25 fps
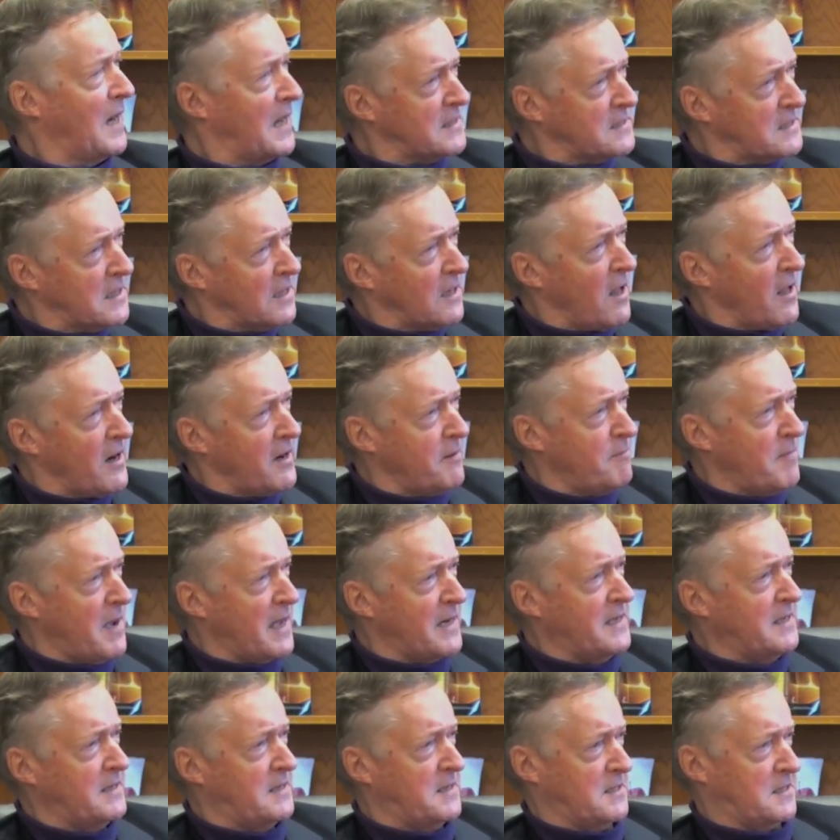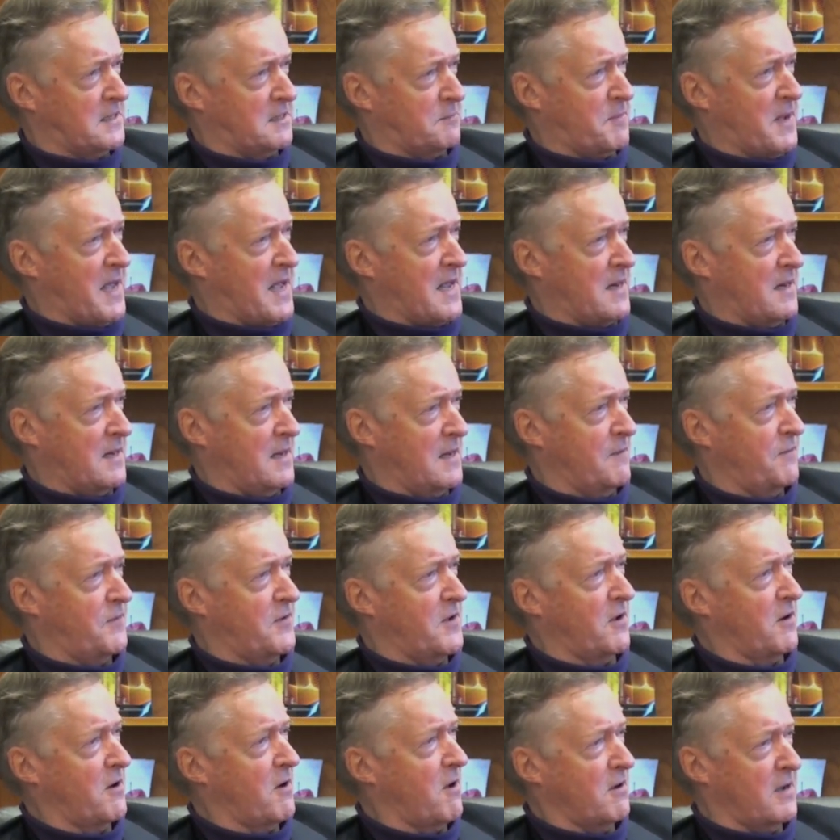Well, that's a lot of money to spend
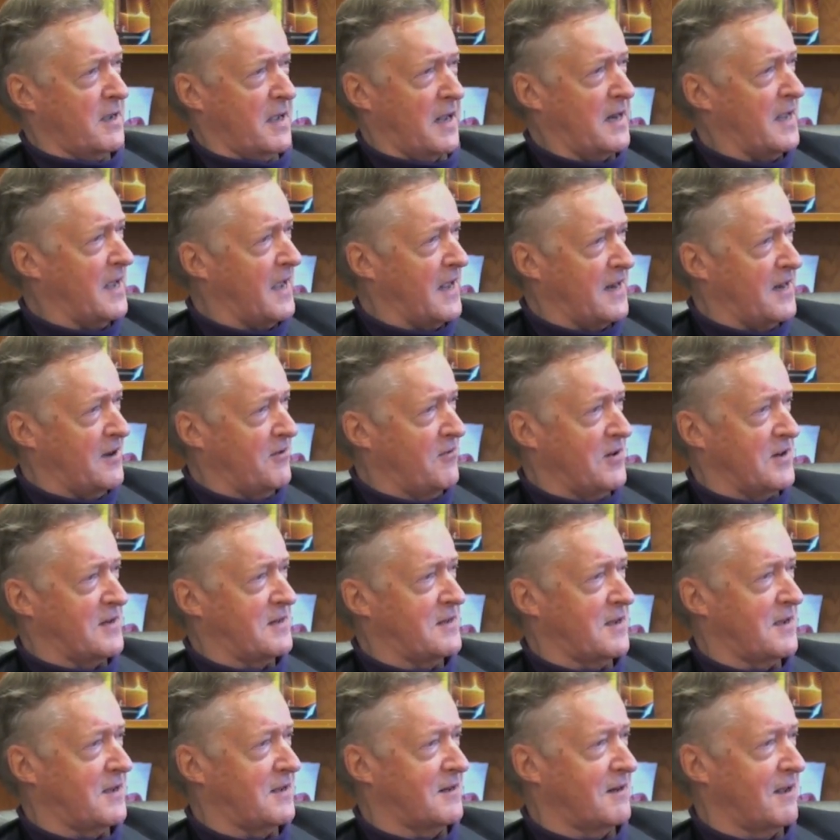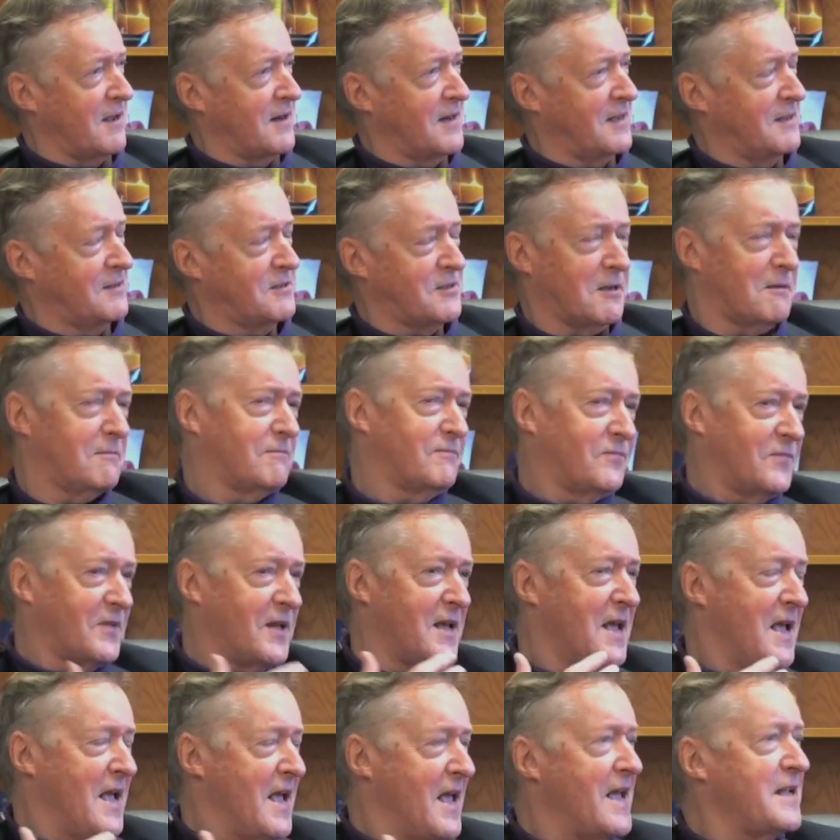if you're not getting any return on it. So
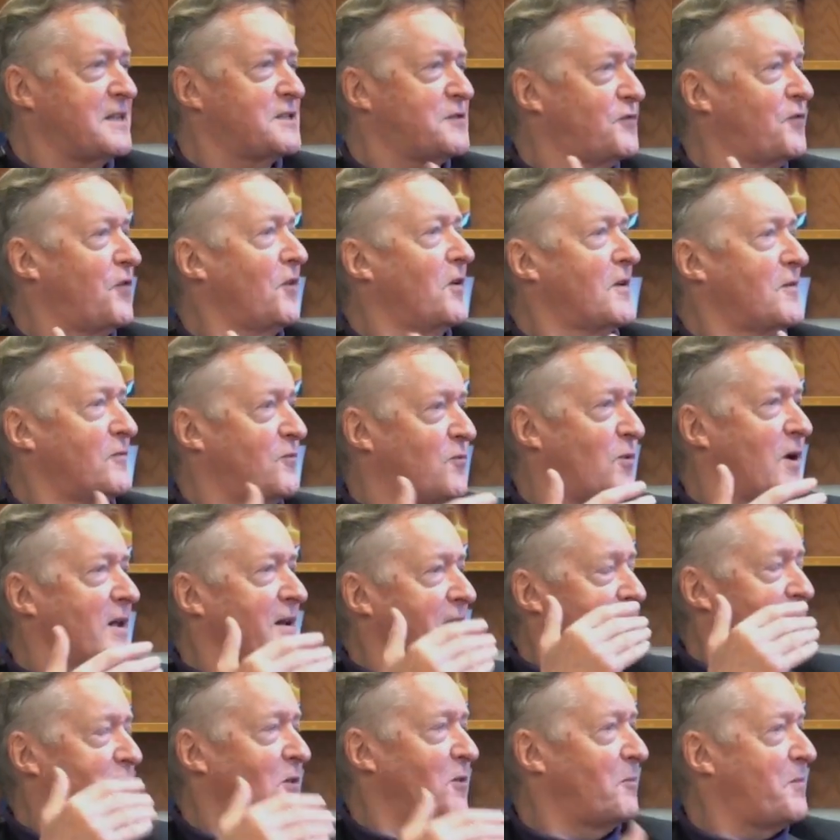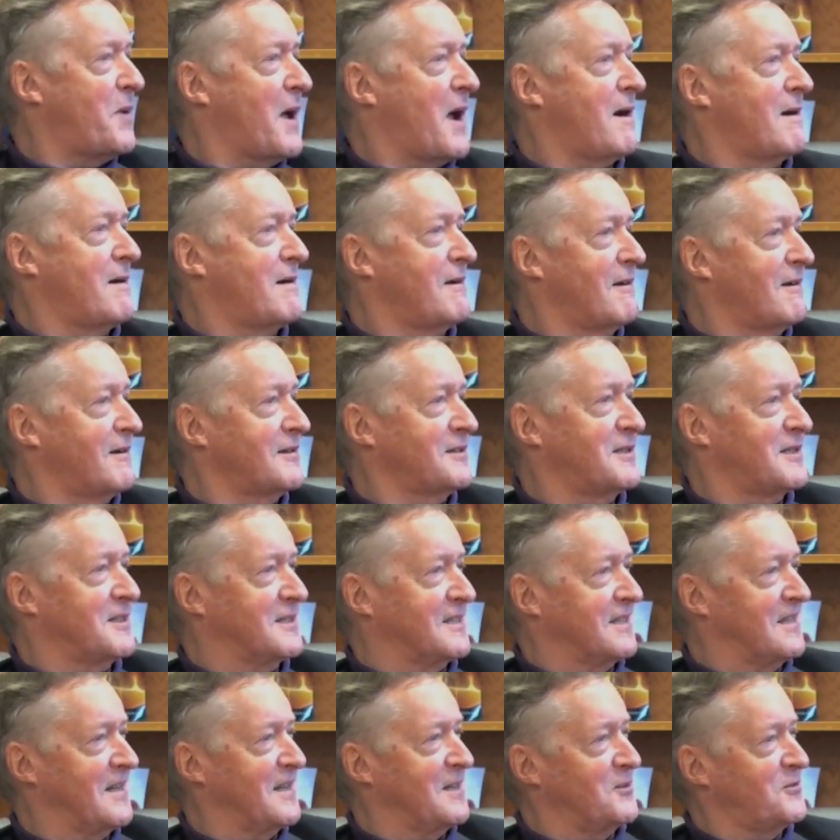it's full of wonderful
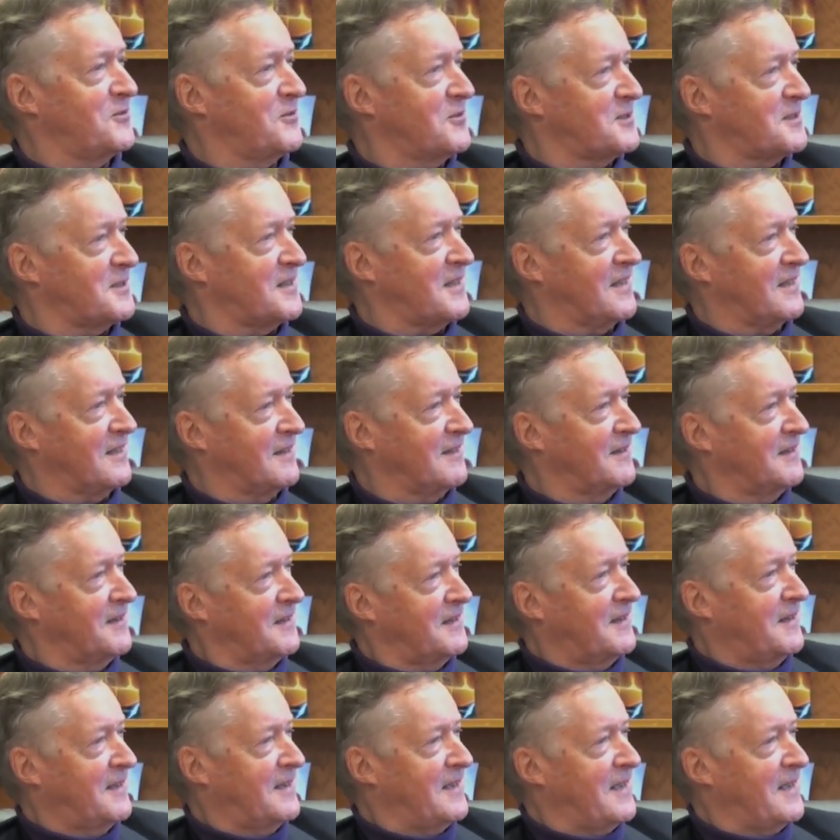paradoxes and interesting